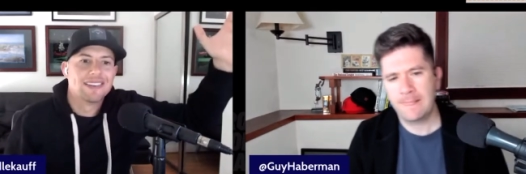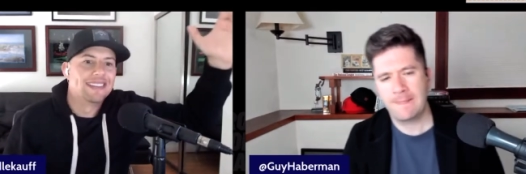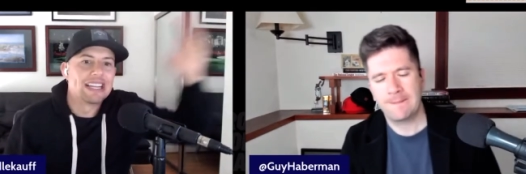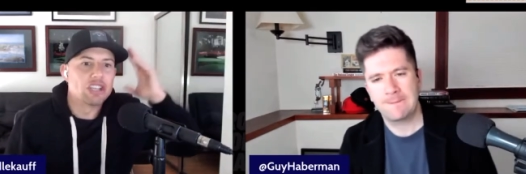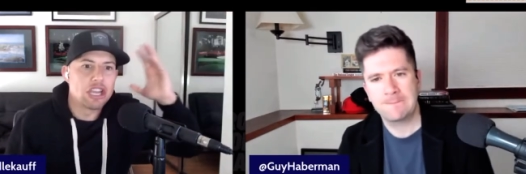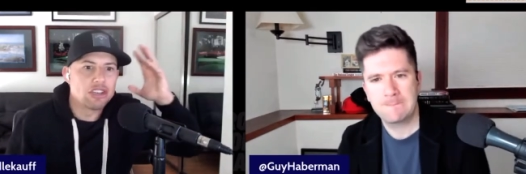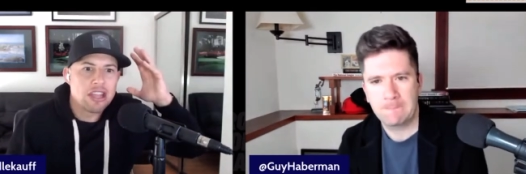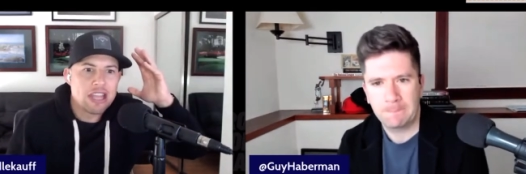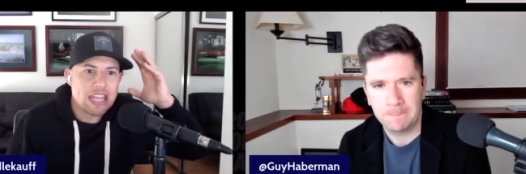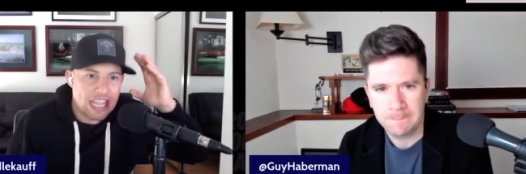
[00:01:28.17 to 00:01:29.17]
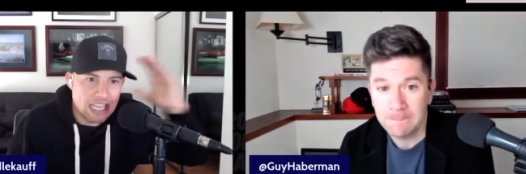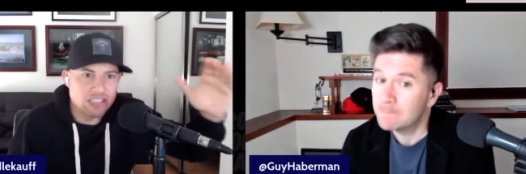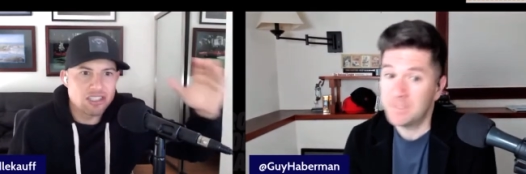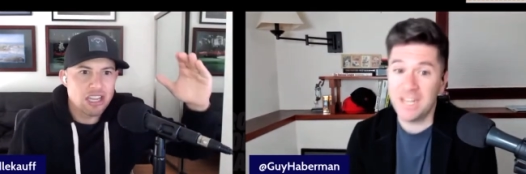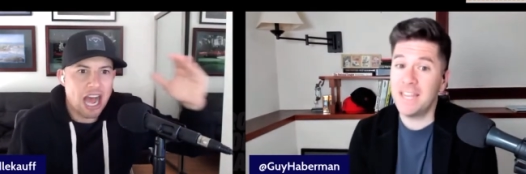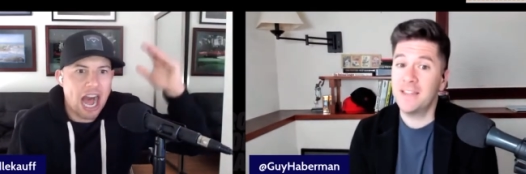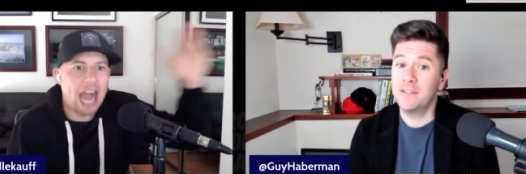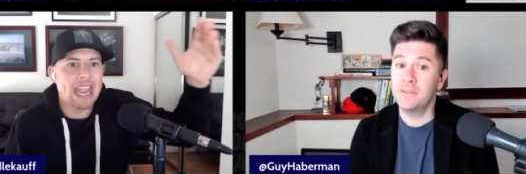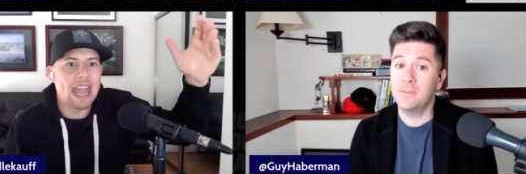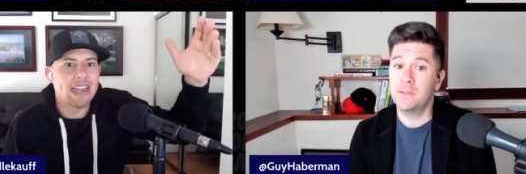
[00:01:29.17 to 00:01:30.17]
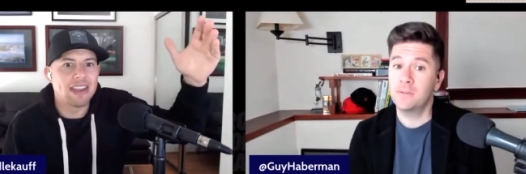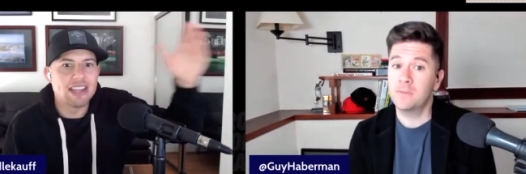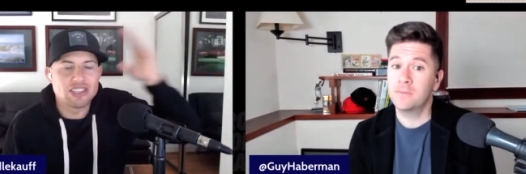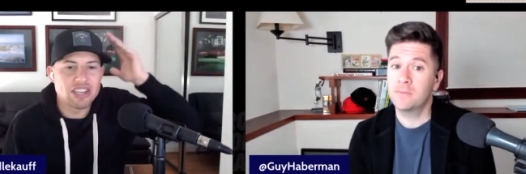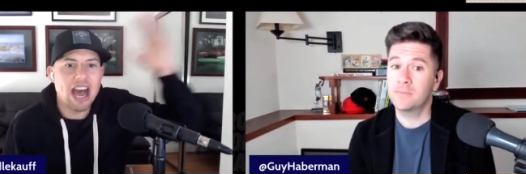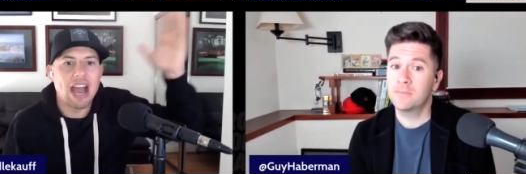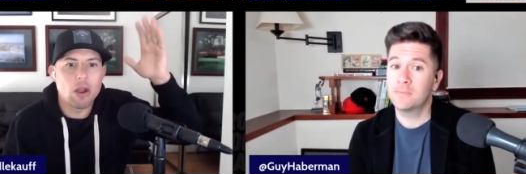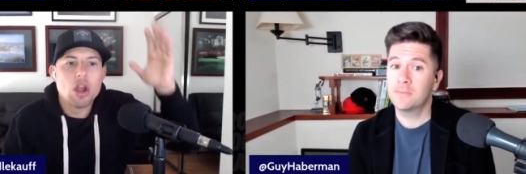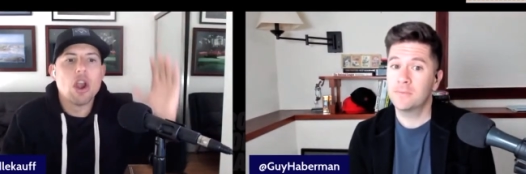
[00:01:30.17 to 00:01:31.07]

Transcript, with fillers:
Speaker 1: Like it, it his did high he? end is as high.